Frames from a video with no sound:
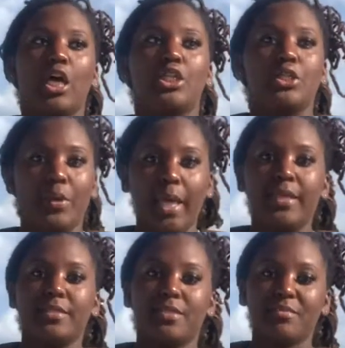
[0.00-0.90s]
2 days.
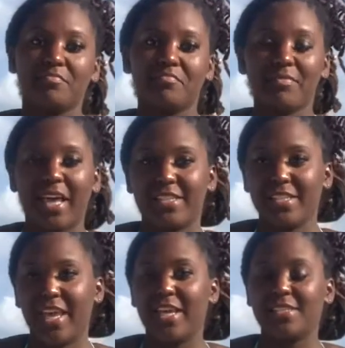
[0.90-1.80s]
Like,
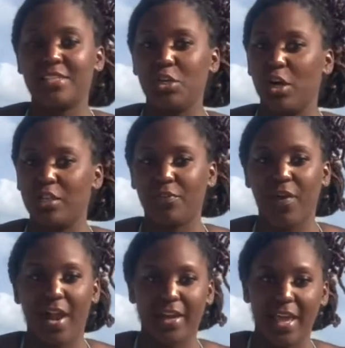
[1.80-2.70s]
today is still only
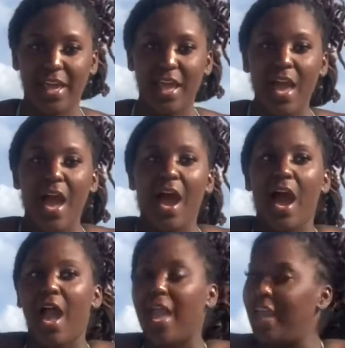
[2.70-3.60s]
Friday,
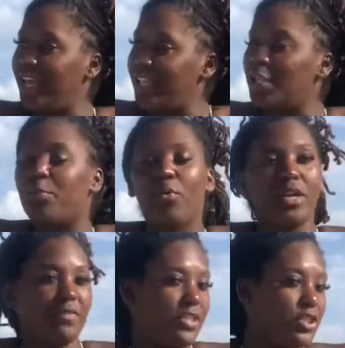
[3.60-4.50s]
and the
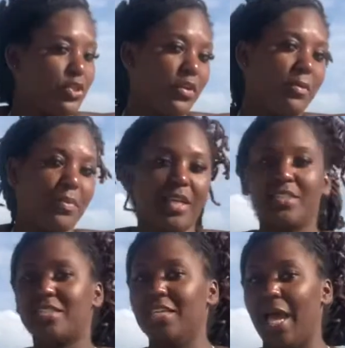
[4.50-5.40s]
point of this trip is
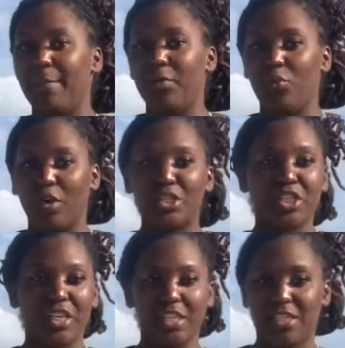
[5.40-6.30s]
to not be
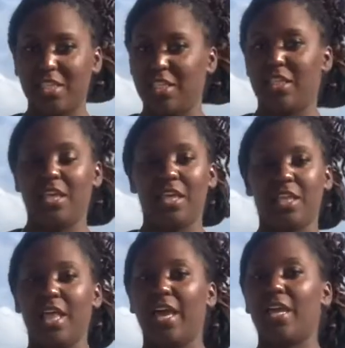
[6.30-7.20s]
rushing into anything.
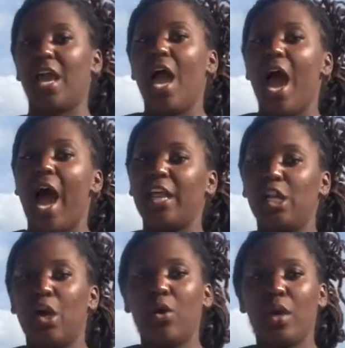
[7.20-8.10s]
Like, I
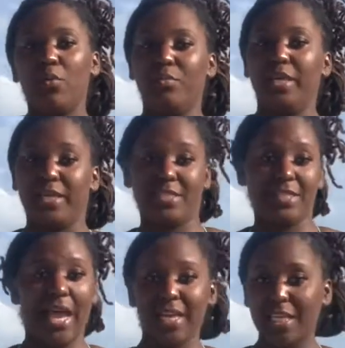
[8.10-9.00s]
know it will be
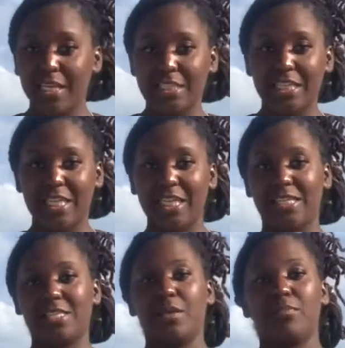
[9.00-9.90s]
exciting to get
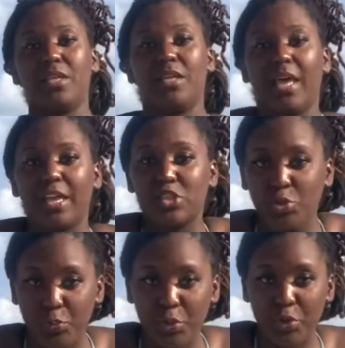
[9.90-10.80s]
into something like
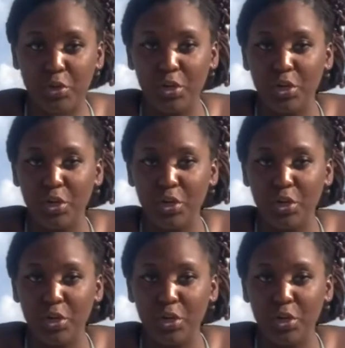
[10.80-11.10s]
super,